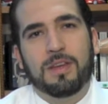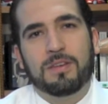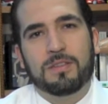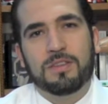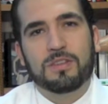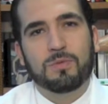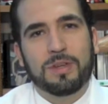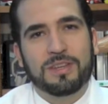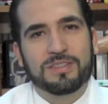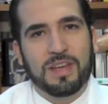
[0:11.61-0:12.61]
and on this
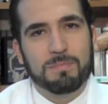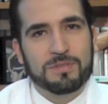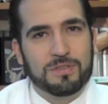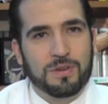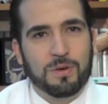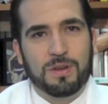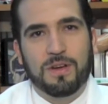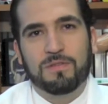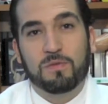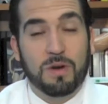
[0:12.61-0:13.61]
week's episode
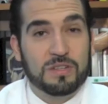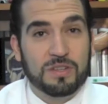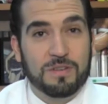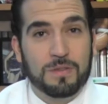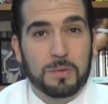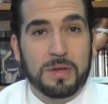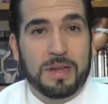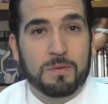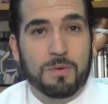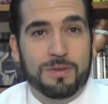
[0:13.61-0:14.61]
of Question of the Week,